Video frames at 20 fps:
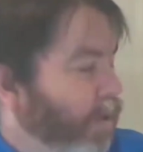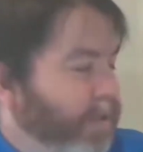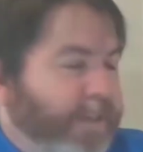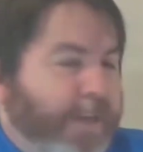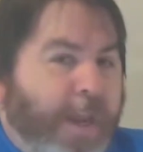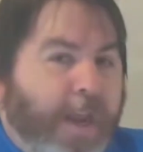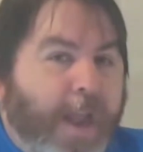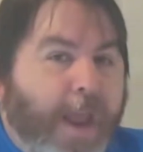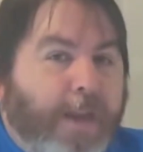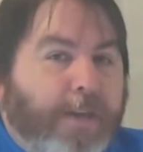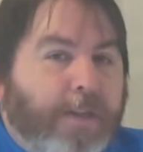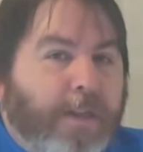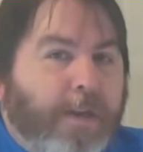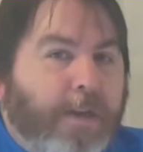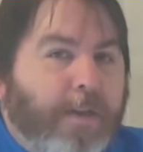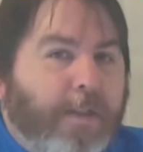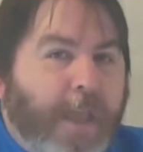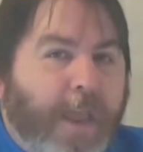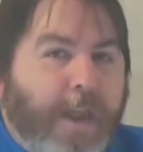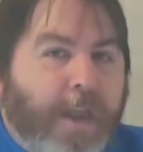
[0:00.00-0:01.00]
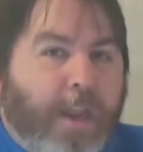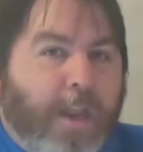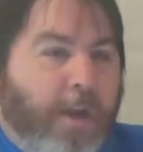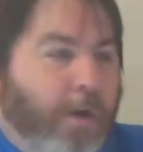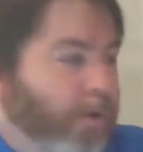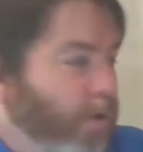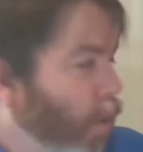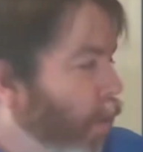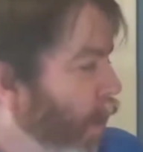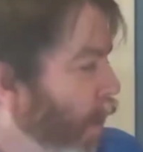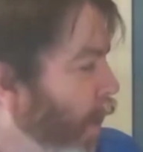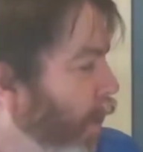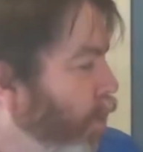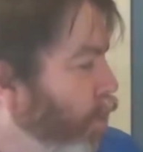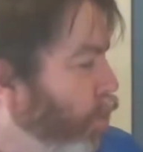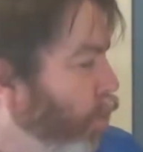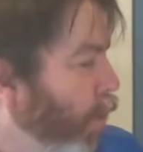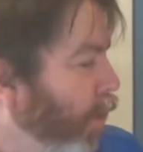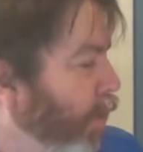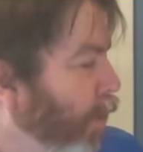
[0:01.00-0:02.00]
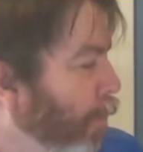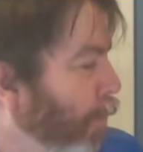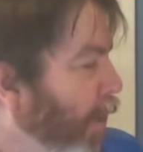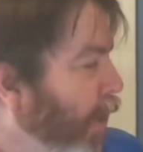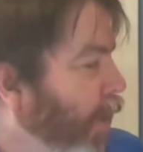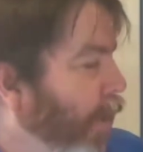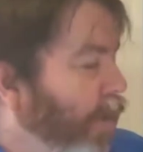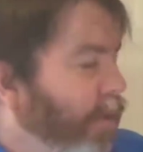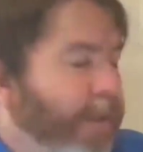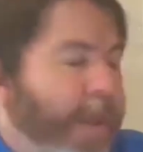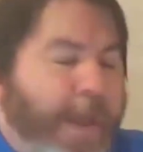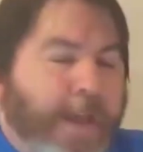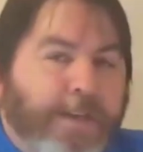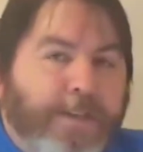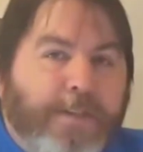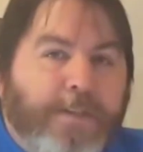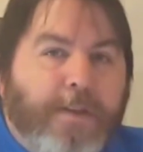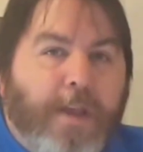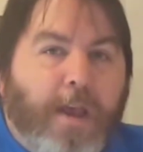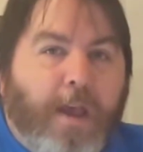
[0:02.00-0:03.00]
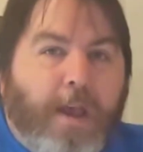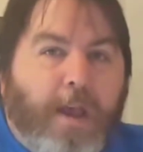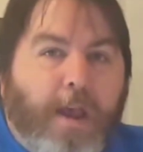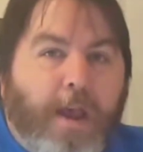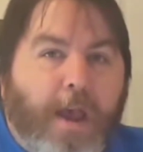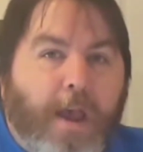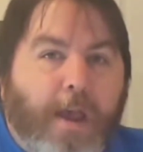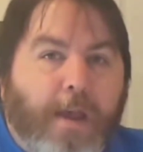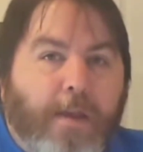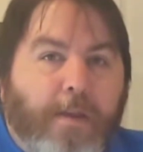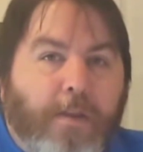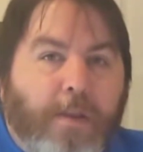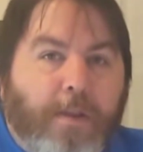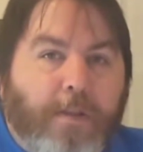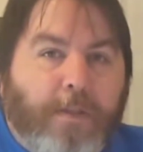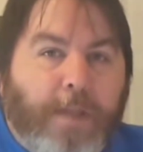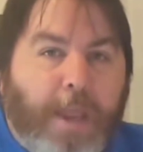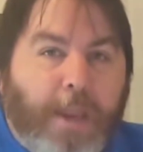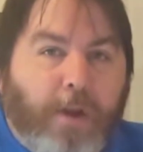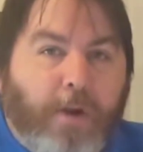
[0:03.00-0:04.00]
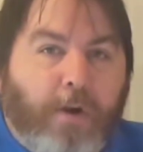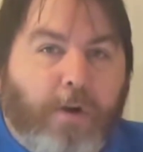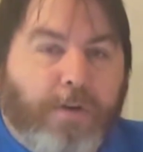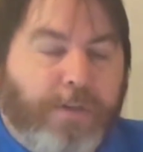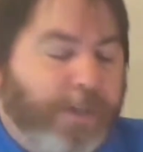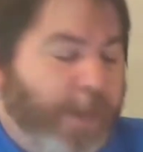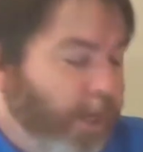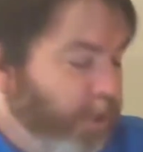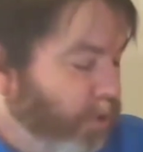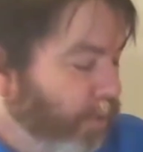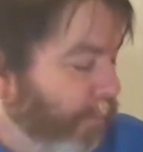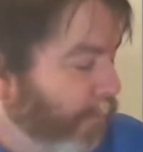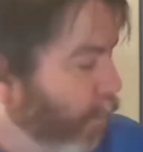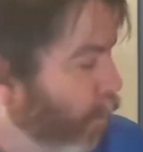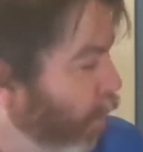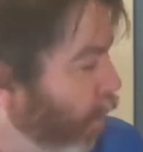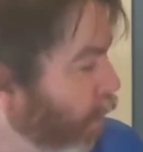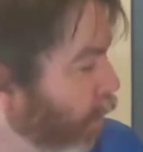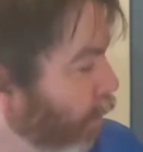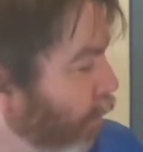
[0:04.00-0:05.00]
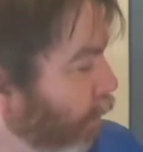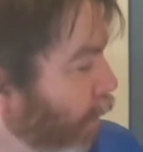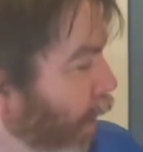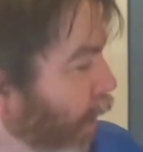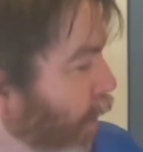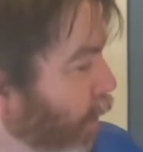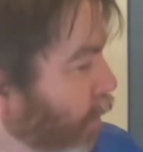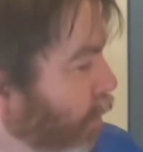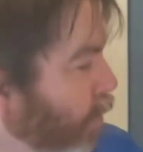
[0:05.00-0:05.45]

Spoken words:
connected, then it'll go ahead and join the meeting that you're scheduled for, right?